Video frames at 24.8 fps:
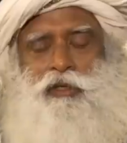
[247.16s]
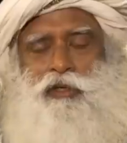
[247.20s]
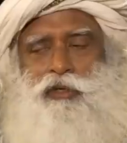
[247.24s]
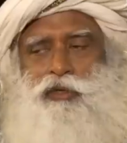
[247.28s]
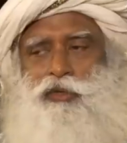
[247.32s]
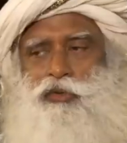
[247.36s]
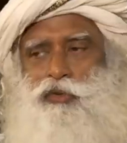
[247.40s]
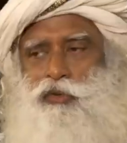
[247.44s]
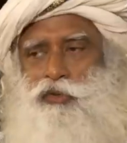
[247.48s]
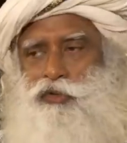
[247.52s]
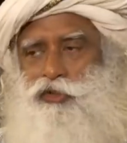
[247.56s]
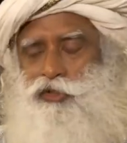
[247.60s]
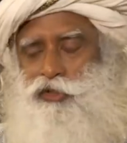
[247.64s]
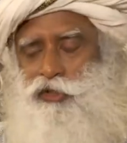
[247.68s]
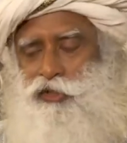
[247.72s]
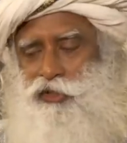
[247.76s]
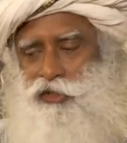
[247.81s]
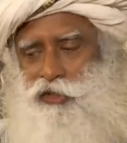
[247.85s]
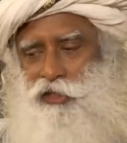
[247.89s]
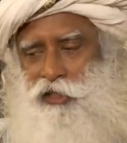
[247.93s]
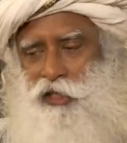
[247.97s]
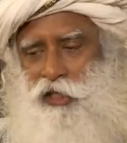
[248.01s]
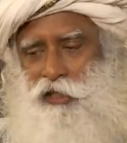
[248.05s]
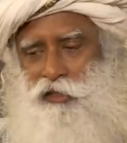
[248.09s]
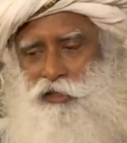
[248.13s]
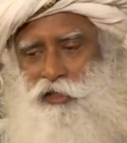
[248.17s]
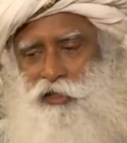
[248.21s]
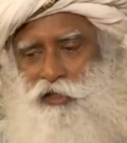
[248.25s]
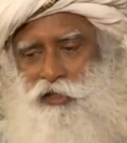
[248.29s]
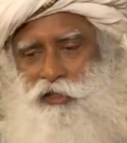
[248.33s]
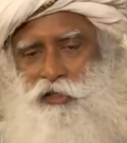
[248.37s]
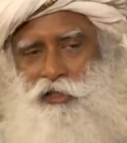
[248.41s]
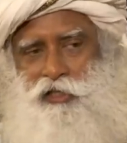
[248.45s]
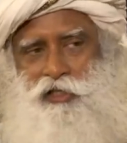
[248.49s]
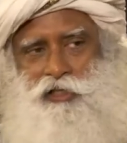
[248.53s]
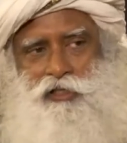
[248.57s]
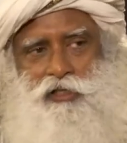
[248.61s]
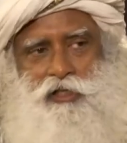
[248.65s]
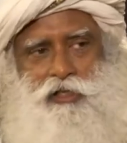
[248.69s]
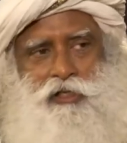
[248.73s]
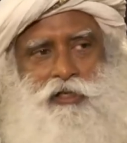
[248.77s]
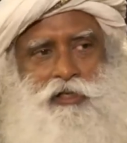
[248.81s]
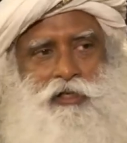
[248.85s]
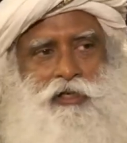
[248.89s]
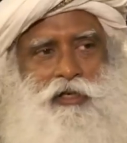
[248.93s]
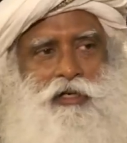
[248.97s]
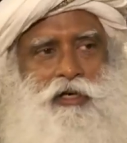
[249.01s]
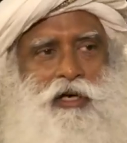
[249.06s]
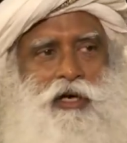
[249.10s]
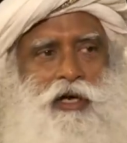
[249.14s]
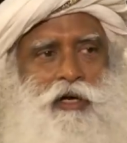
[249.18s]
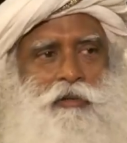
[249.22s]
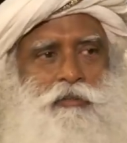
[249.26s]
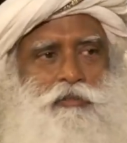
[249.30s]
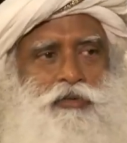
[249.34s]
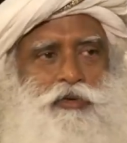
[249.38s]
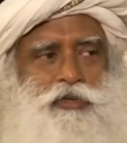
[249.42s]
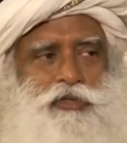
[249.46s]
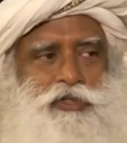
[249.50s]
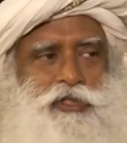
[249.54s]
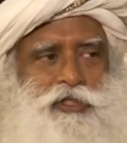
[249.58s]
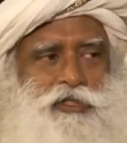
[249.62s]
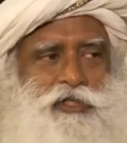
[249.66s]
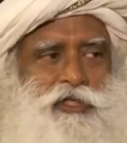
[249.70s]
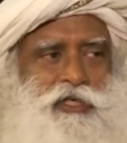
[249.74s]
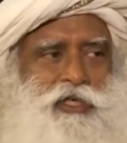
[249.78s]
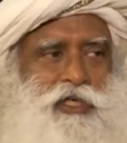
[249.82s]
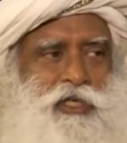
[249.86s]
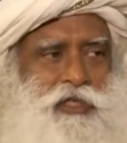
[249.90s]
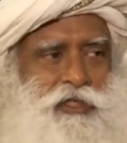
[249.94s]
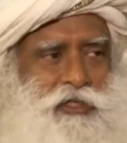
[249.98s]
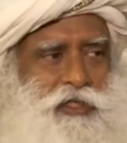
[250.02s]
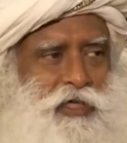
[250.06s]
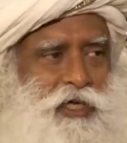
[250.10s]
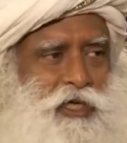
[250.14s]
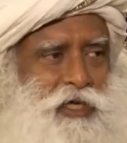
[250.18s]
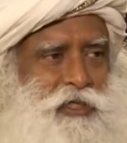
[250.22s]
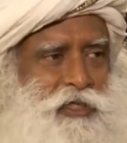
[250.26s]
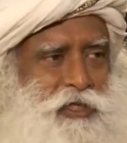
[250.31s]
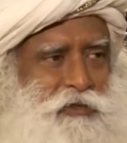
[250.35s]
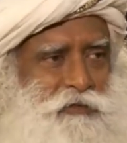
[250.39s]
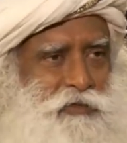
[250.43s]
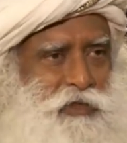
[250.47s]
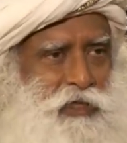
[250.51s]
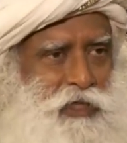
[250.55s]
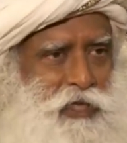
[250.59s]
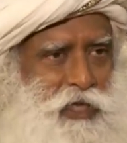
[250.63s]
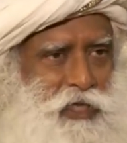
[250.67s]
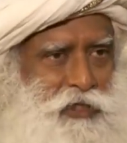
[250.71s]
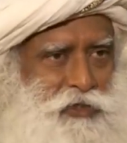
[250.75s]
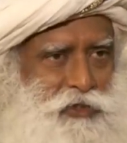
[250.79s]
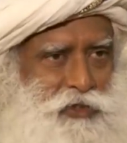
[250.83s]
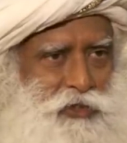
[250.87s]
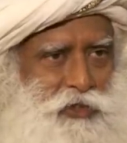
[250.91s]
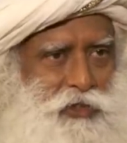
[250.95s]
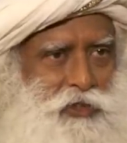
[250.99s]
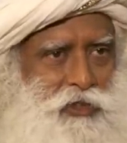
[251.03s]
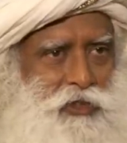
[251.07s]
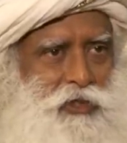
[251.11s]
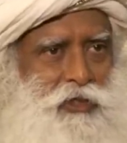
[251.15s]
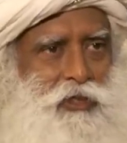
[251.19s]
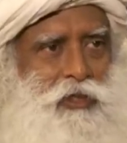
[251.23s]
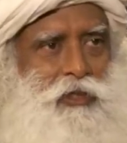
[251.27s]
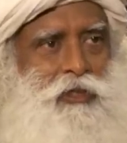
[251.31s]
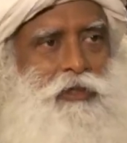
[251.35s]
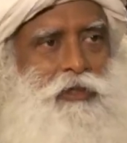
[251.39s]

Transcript: you're just gathering data and processing it and giving an answer.